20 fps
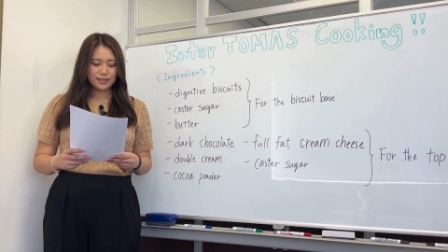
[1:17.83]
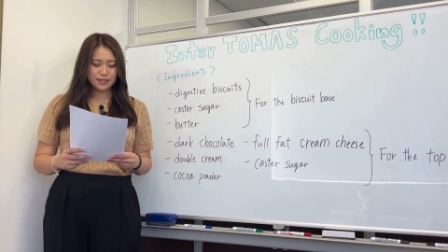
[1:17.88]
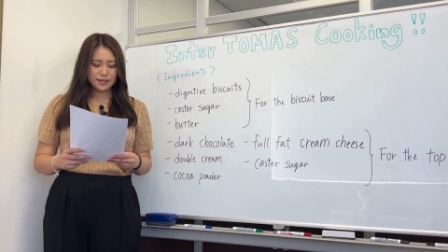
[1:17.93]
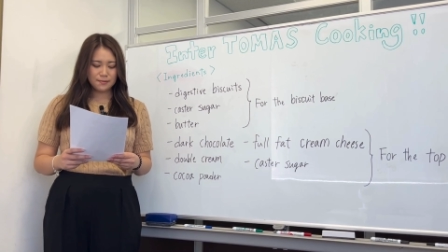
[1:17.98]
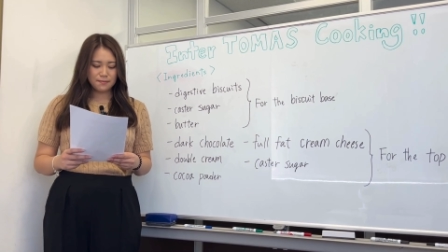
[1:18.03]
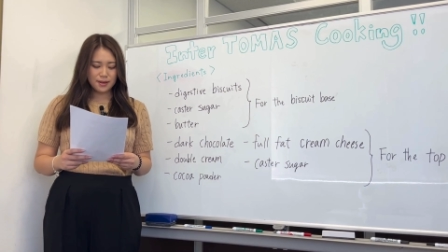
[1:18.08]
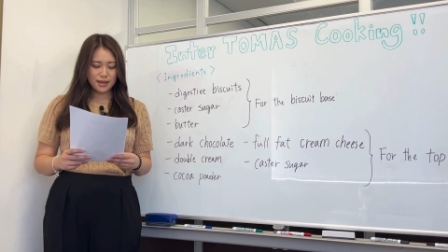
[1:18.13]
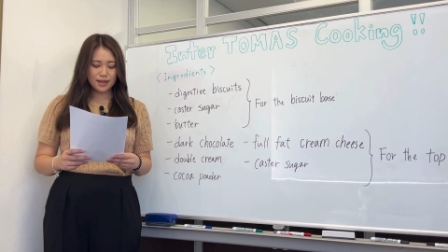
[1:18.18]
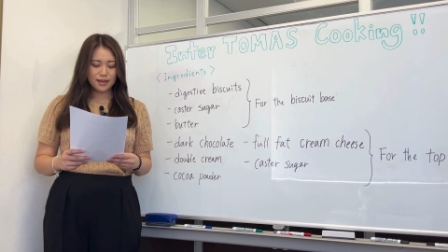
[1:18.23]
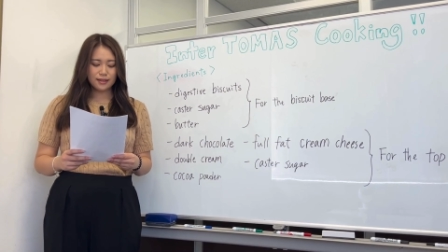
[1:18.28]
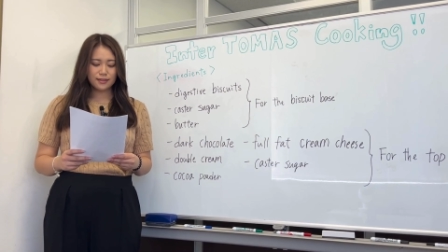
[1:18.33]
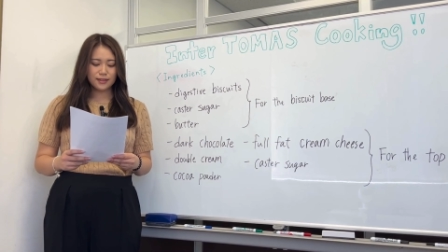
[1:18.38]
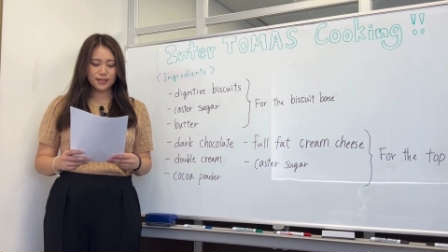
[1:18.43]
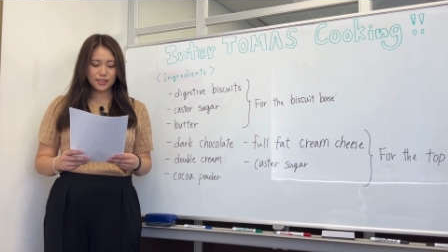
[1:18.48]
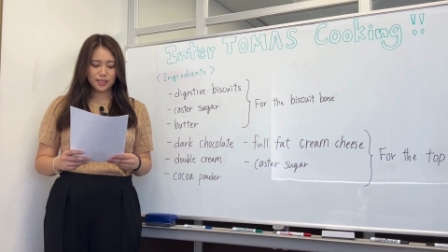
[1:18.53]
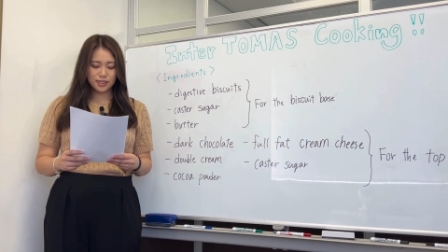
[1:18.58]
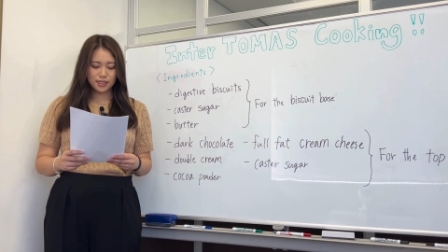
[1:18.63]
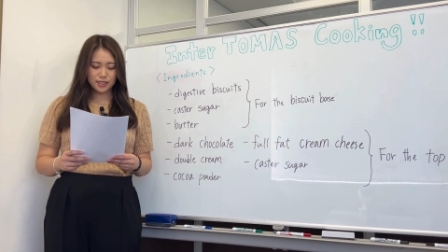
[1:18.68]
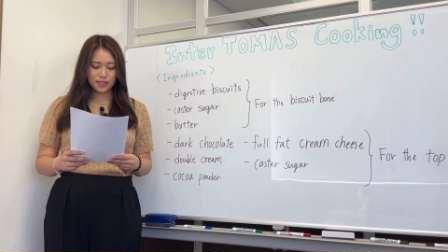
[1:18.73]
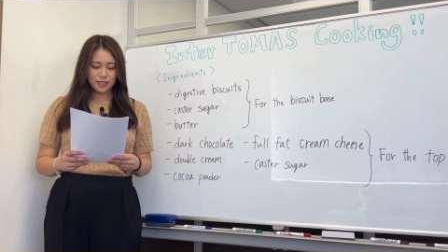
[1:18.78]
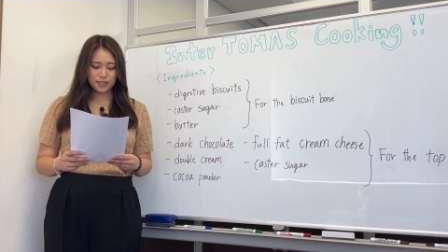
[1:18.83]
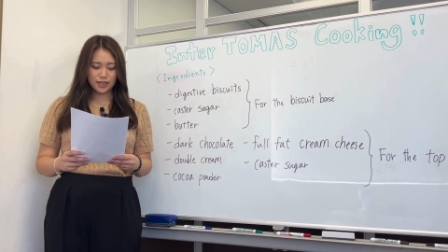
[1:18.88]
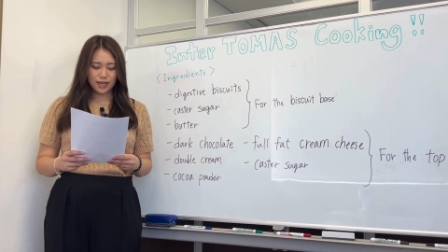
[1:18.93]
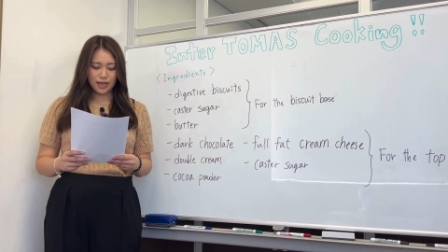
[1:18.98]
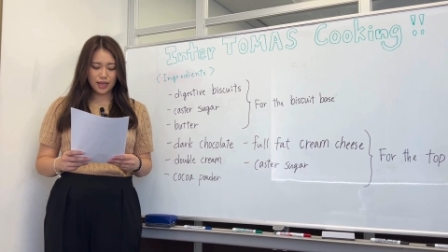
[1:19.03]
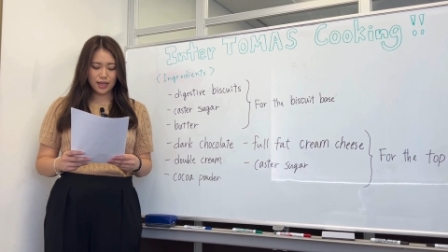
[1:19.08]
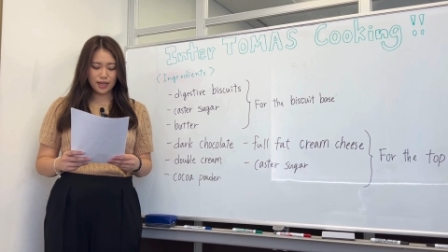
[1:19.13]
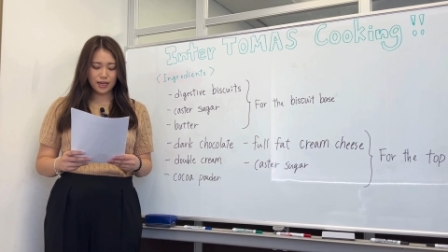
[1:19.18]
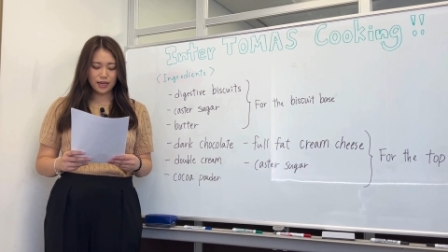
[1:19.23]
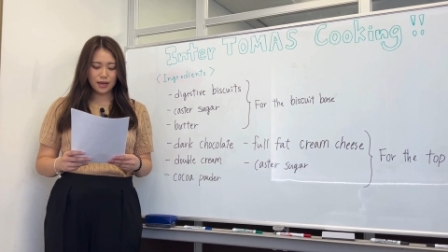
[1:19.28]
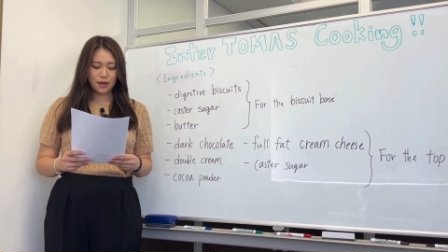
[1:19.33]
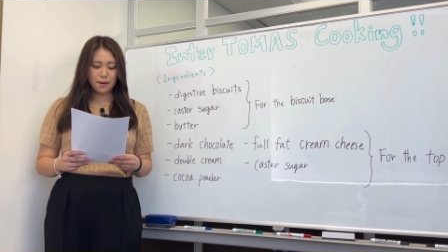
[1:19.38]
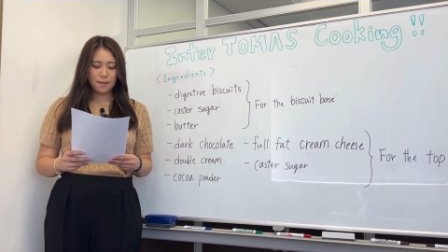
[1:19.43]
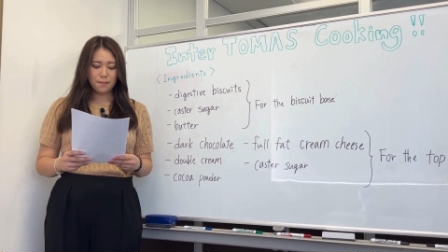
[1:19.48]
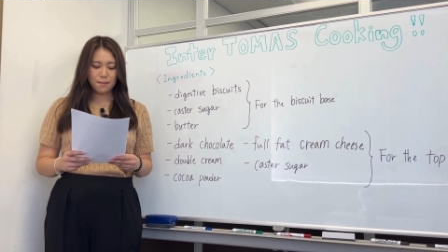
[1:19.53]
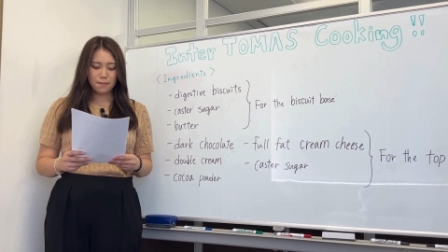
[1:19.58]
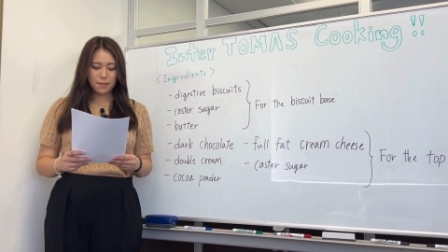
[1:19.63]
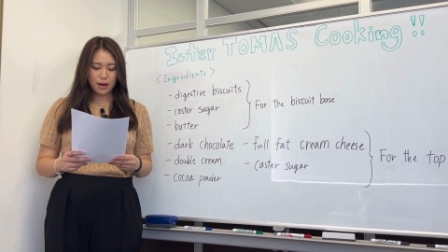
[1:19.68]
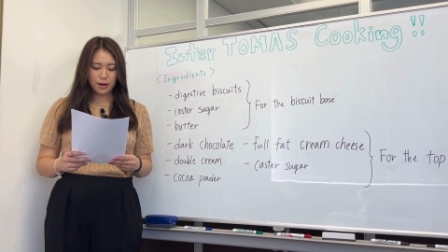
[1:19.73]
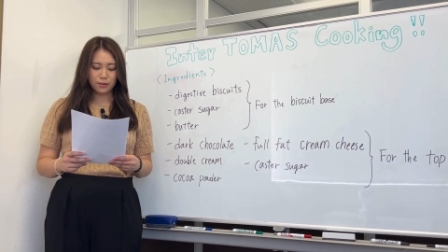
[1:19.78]
To make the cheesecake,
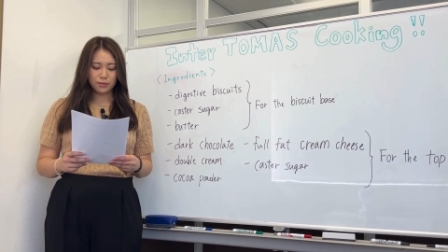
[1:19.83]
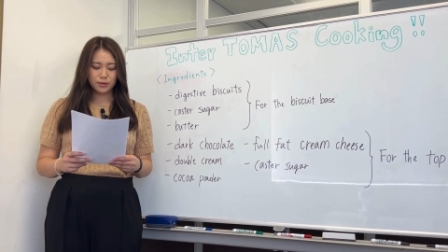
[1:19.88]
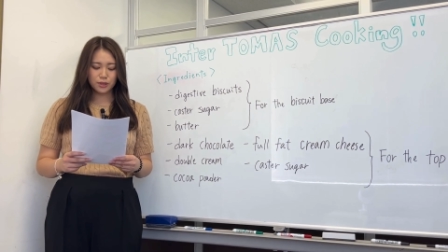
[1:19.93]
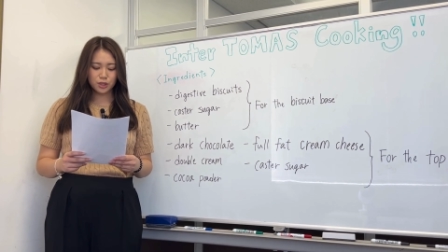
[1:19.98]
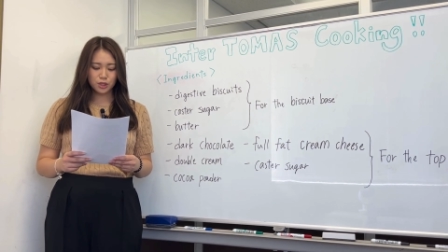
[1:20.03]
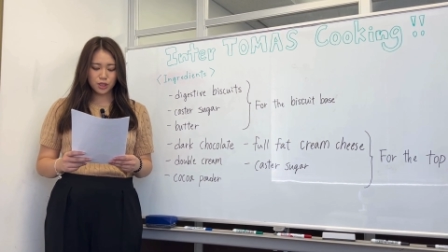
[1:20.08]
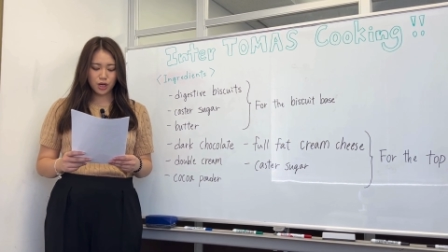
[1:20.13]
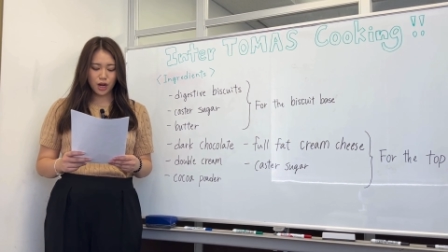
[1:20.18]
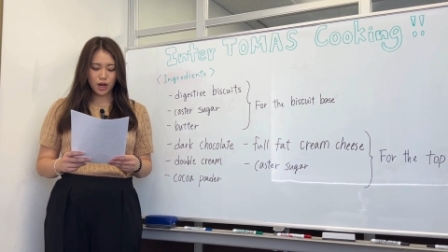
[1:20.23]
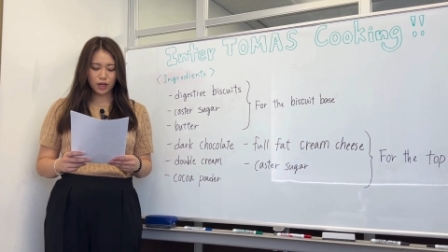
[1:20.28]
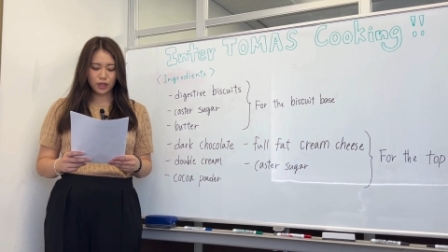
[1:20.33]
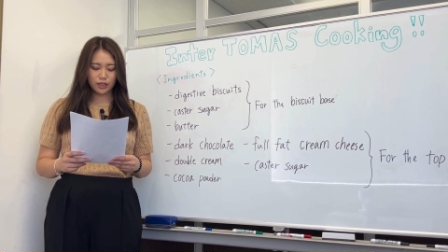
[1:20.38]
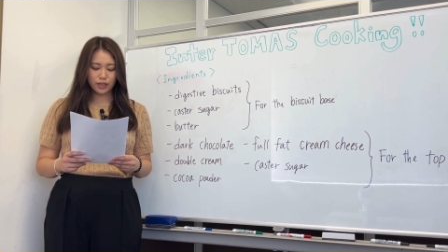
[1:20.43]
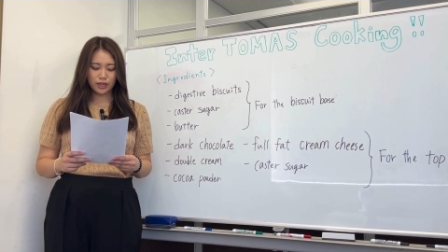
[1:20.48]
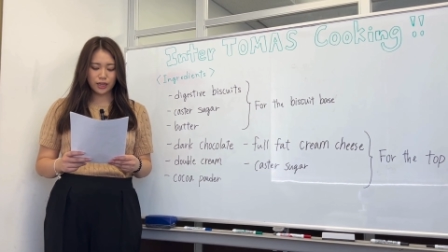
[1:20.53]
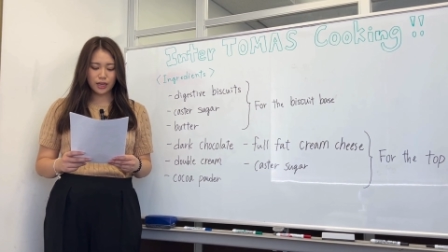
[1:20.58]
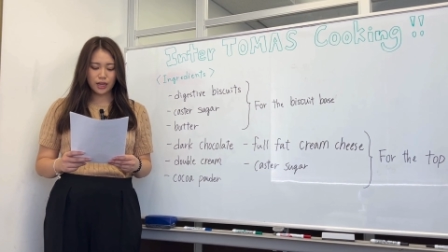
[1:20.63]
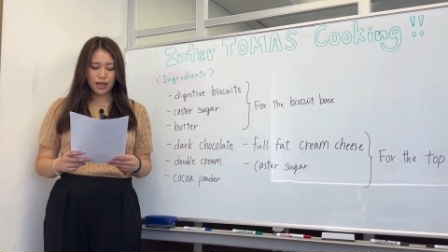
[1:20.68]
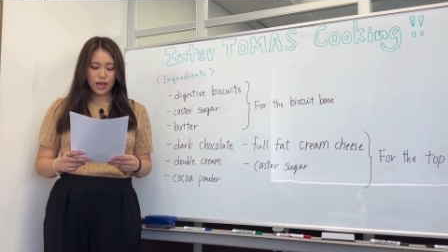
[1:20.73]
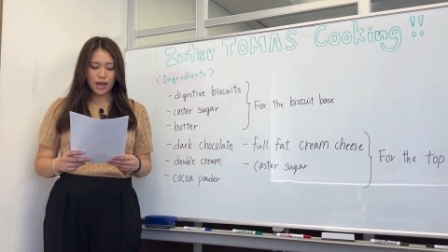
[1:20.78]
melt the chocolate